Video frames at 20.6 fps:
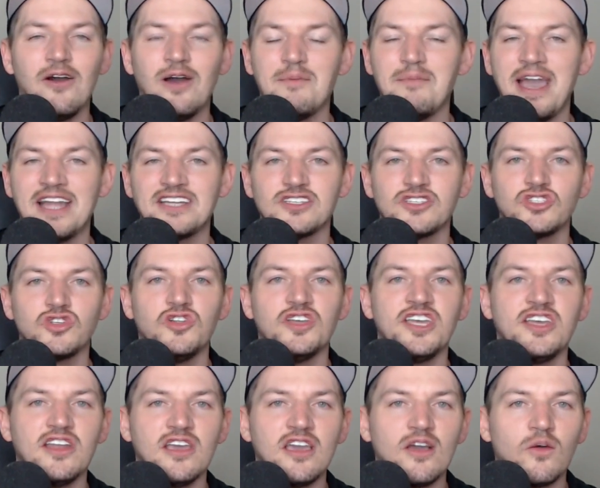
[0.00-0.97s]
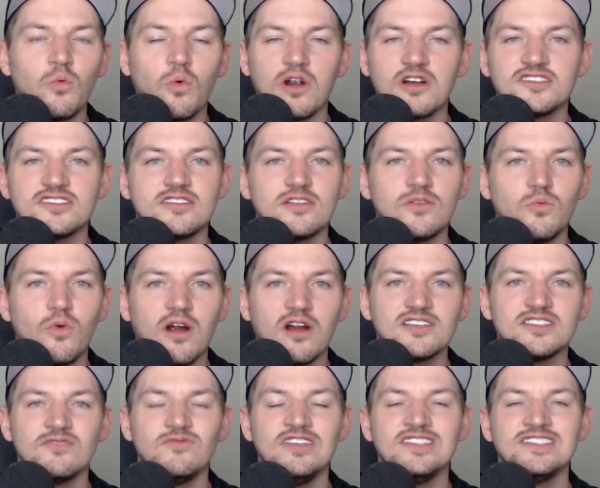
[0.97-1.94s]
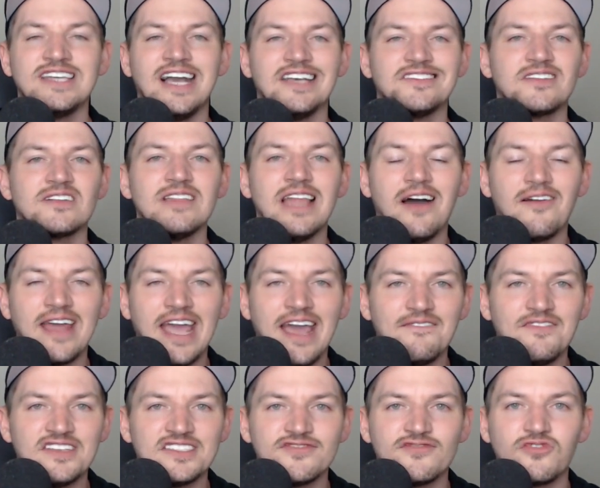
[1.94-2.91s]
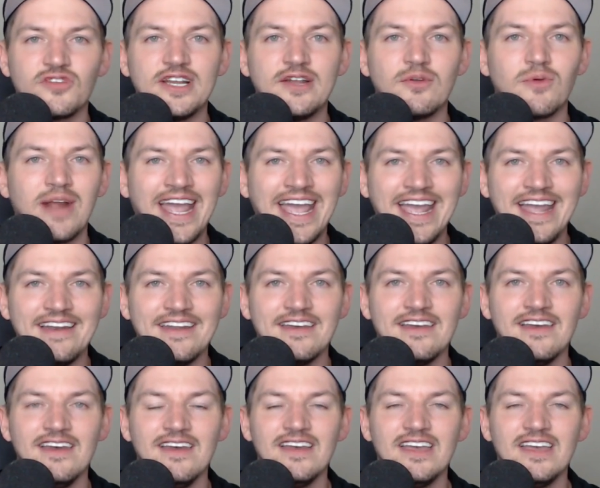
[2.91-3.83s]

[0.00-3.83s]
I imagine it's only gonna get worse and worse if these guys are allowed to have this free reign.